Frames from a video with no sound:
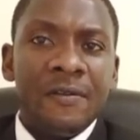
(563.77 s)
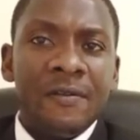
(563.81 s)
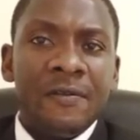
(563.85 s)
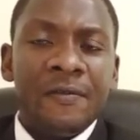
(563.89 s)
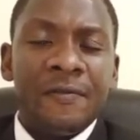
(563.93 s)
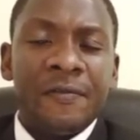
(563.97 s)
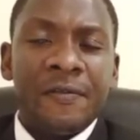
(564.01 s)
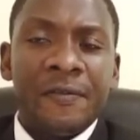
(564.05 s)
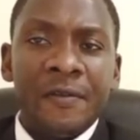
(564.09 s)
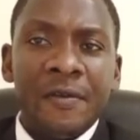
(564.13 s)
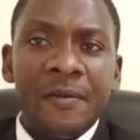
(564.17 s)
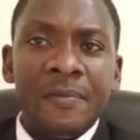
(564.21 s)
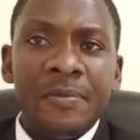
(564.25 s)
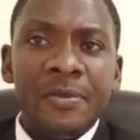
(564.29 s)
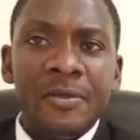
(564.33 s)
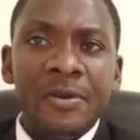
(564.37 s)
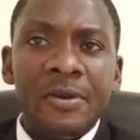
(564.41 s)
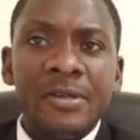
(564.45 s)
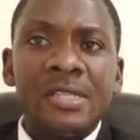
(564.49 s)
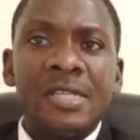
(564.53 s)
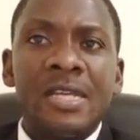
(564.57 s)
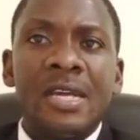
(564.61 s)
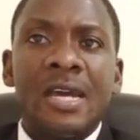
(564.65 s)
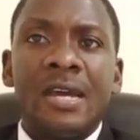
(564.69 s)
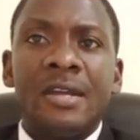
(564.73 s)
from
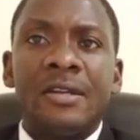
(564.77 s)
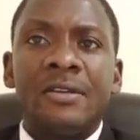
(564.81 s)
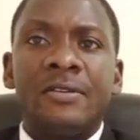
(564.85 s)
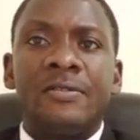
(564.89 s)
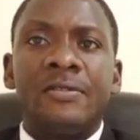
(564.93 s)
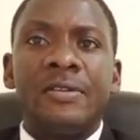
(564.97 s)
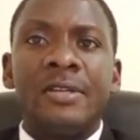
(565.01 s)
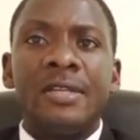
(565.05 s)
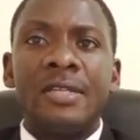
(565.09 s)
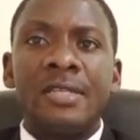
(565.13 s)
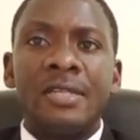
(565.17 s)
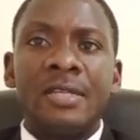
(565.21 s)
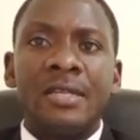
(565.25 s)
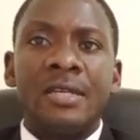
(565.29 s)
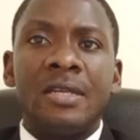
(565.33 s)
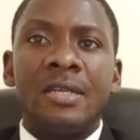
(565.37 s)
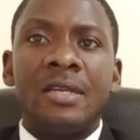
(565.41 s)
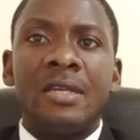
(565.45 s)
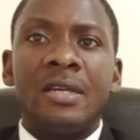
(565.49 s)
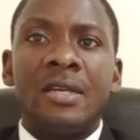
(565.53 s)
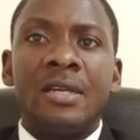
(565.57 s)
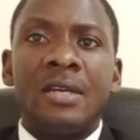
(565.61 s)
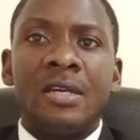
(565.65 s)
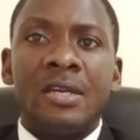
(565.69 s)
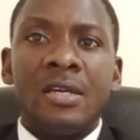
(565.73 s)
those countries
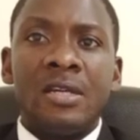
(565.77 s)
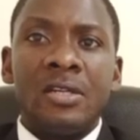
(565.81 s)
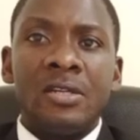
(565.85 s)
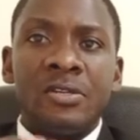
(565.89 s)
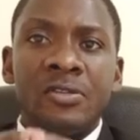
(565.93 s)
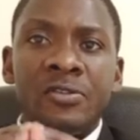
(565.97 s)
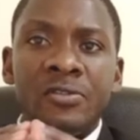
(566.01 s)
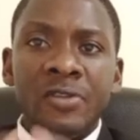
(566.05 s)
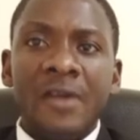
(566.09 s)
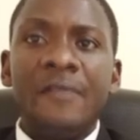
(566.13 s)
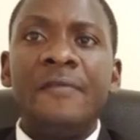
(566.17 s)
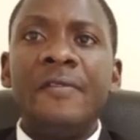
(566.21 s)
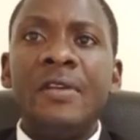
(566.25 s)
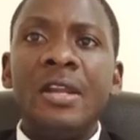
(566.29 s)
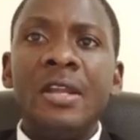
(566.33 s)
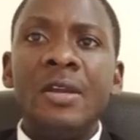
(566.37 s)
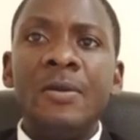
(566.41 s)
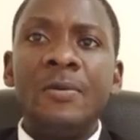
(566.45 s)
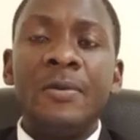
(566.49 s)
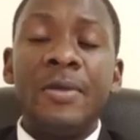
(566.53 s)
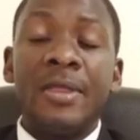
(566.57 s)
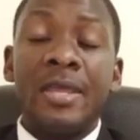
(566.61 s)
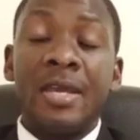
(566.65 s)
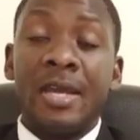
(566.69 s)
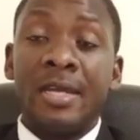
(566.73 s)

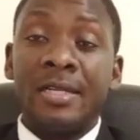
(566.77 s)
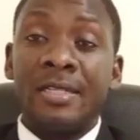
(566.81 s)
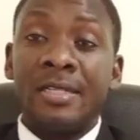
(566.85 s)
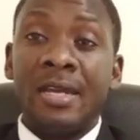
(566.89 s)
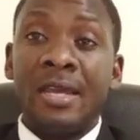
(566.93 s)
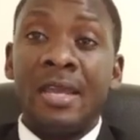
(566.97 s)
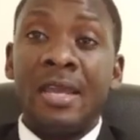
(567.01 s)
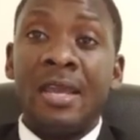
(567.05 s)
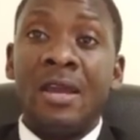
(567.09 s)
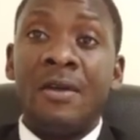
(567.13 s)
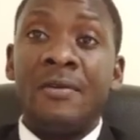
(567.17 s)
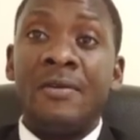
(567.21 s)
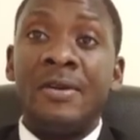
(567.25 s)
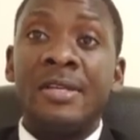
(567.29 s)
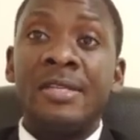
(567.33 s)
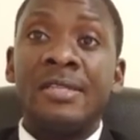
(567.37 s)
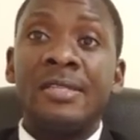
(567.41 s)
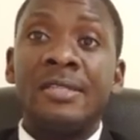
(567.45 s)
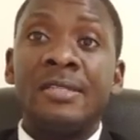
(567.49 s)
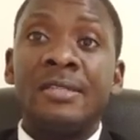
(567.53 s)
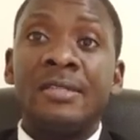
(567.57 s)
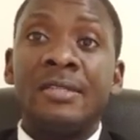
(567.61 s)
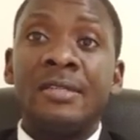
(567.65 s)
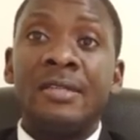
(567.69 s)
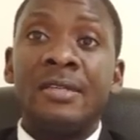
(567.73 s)
traveling with Qatar
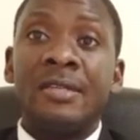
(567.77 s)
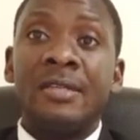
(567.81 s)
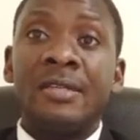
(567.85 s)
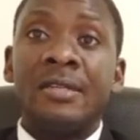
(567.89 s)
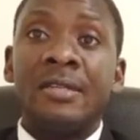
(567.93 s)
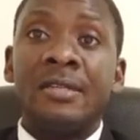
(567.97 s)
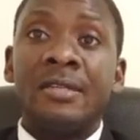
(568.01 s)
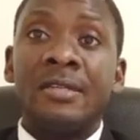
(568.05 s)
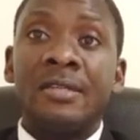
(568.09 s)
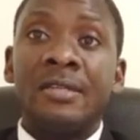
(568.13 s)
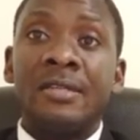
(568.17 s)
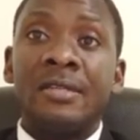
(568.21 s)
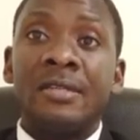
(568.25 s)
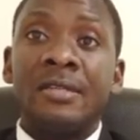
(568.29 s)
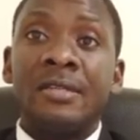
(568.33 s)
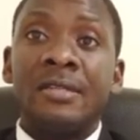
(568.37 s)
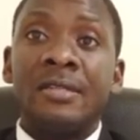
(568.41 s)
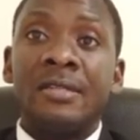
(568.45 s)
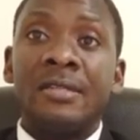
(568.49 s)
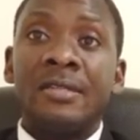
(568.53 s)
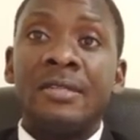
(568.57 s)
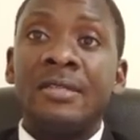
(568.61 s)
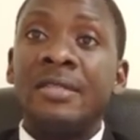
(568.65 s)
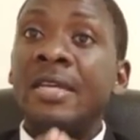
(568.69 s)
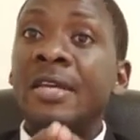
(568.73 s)
Airways,
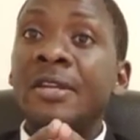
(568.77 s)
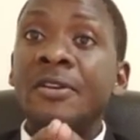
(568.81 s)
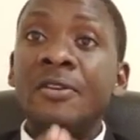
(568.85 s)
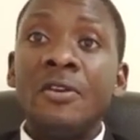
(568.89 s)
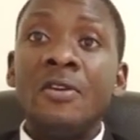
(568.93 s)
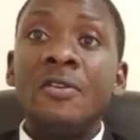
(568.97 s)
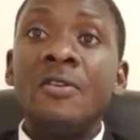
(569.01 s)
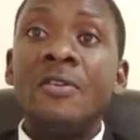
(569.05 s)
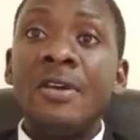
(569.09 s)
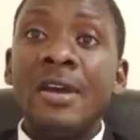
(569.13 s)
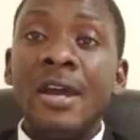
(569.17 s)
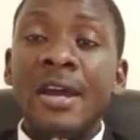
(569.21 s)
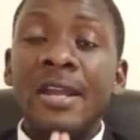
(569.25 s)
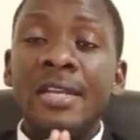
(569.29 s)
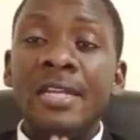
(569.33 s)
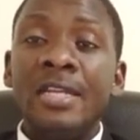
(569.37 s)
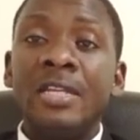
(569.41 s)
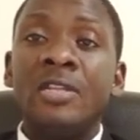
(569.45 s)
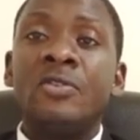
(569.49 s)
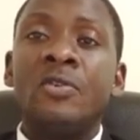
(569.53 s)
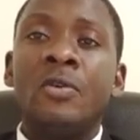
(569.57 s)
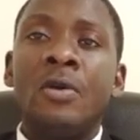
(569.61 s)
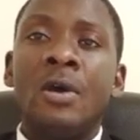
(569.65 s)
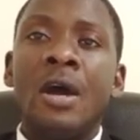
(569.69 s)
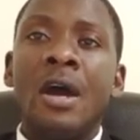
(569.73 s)
they no longer
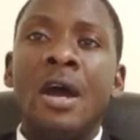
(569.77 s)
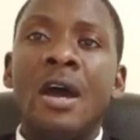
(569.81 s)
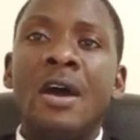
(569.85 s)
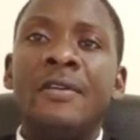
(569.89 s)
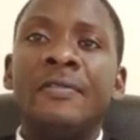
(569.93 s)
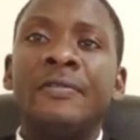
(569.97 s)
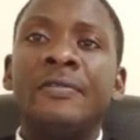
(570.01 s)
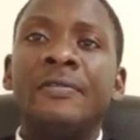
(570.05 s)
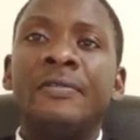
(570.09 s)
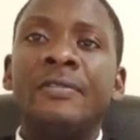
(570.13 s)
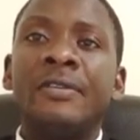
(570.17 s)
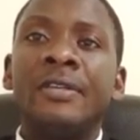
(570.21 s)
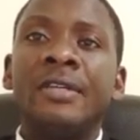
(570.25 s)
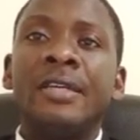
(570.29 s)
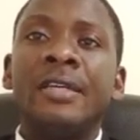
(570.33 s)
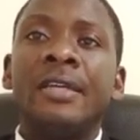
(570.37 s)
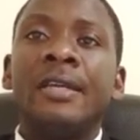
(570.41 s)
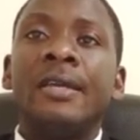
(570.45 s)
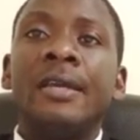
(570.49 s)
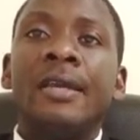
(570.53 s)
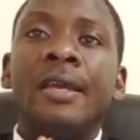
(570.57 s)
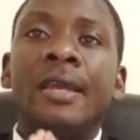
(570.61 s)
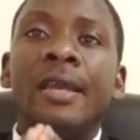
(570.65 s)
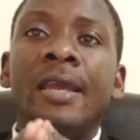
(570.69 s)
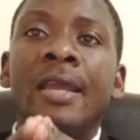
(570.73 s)
need to have
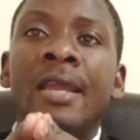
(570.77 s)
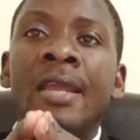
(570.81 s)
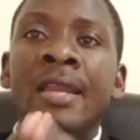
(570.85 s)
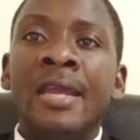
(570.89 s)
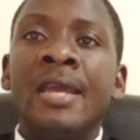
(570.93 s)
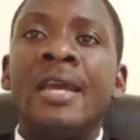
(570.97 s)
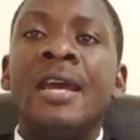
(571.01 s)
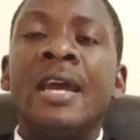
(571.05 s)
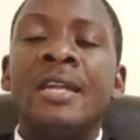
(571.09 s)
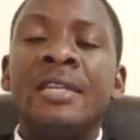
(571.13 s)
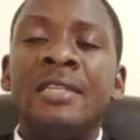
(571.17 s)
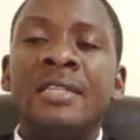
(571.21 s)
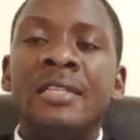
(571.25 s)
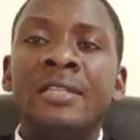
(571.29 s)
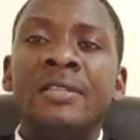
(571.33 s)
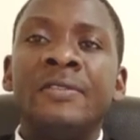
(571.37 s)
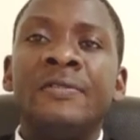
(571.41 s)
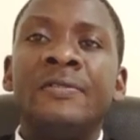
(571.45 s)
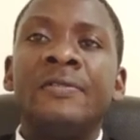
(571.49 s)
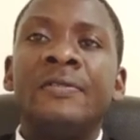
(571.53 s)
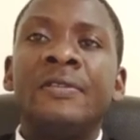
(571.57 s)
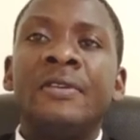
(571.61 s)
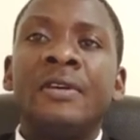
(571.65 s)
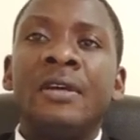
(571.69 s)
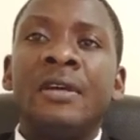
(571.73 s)
a
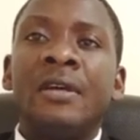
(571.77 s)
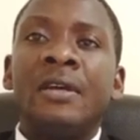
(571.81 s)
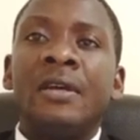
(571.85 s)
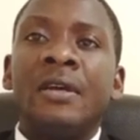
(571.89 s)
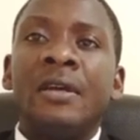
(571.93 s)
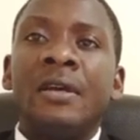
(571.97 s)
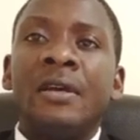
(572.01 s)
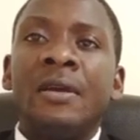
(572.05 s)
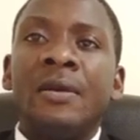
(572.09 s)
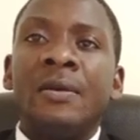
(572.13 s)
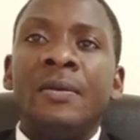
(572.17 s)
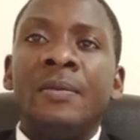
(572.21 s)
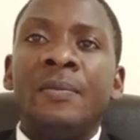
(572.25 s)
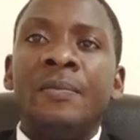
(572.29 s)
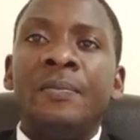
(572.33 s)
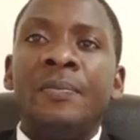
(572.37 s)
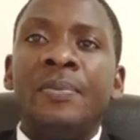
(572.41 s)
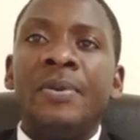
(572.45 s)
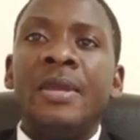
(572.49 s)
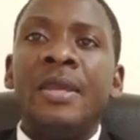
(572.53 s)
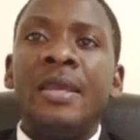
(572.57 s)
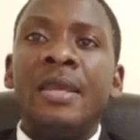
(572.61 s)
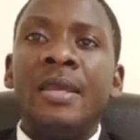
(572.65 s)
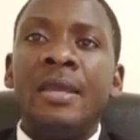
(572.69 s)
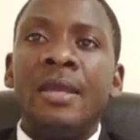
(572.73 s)
negative
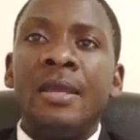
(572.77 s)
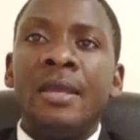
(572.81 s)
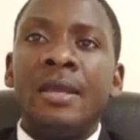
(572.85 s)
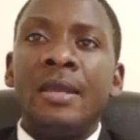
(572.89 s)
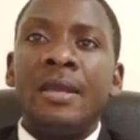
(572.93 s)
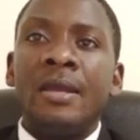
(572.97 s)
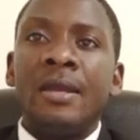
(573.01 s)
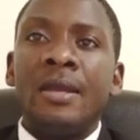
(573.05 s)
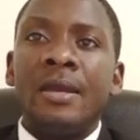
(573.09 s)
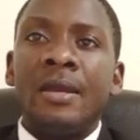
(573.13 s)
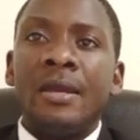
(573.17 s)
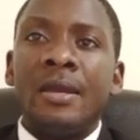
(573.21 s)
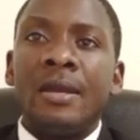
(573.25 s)
PRC,